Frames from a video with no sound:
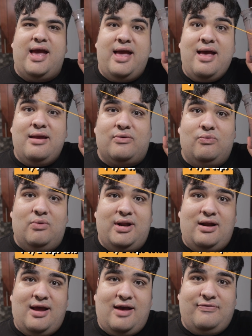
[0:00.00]
and one
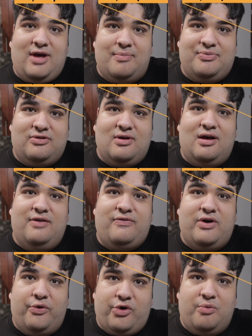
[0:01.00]
and a half cups of
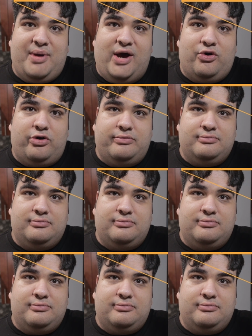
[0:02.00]
cocoa powder.